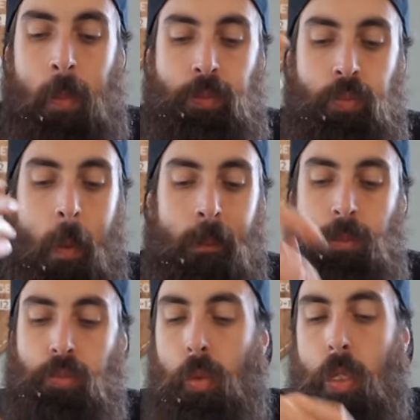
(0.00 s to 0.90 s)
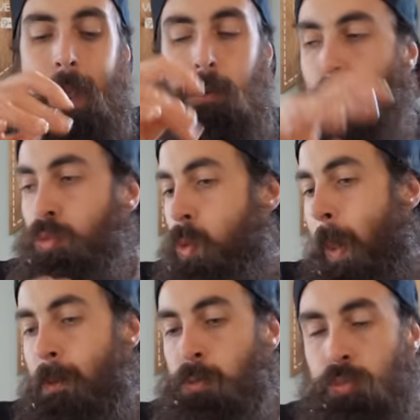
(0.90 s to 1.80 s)
Well,
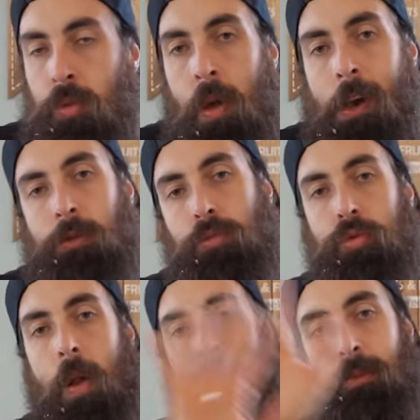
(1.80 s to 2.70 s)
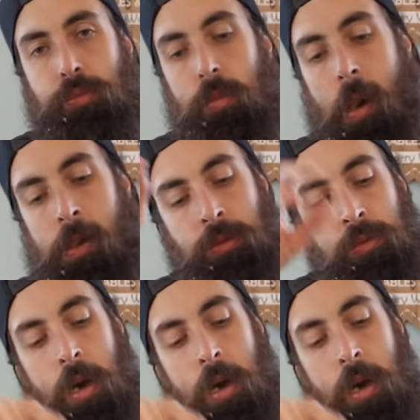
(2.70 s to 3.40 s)
you had a good attempt.